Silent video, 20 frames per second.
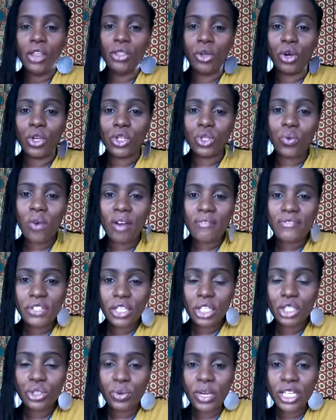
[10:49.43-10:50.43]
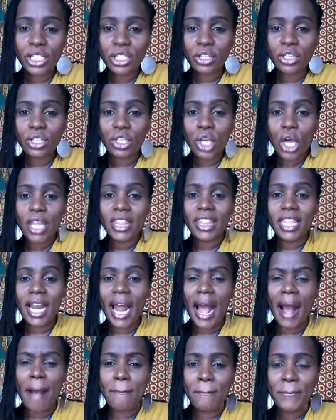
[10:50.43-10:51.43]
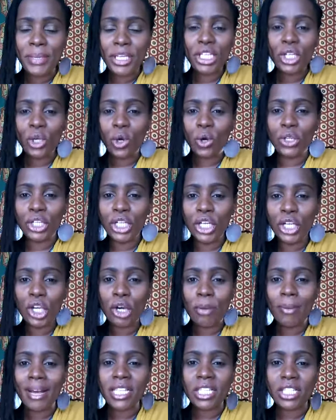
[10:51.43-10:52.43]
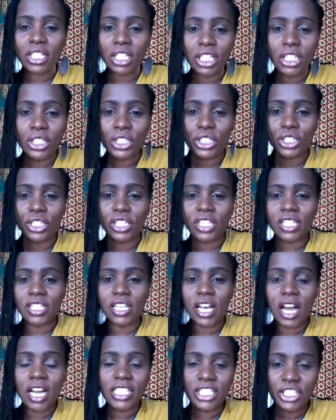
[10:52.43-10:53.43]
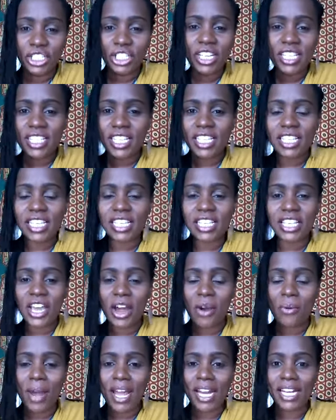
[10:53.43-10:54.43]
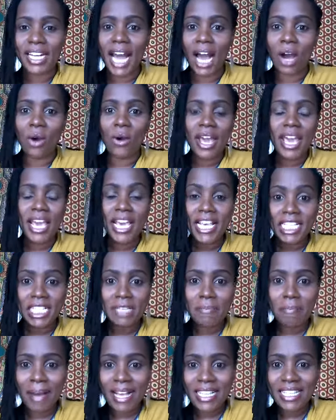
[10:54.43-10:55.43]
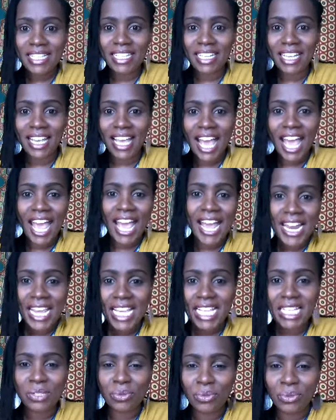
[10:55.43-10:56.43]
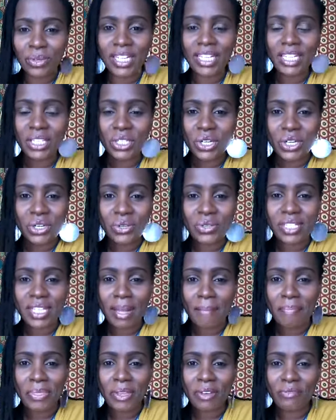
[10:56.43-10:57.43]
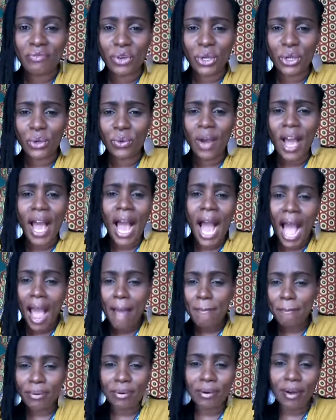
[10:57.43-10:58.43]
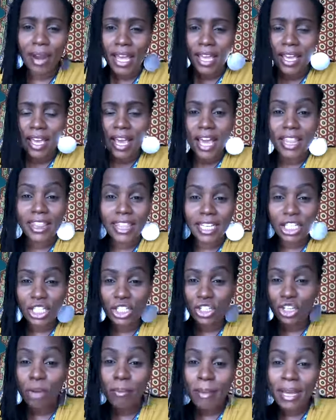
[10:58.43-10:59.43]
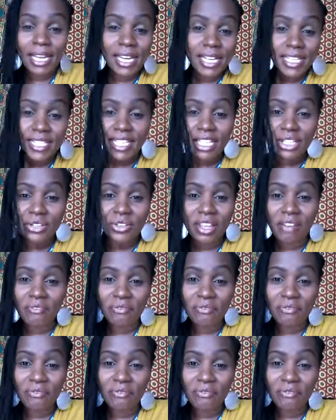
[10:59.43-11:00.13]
those who have situations that are beyond human solutions. Jesus is here right now. He's passing and He's willing to do something for you. I pray that you may listen to the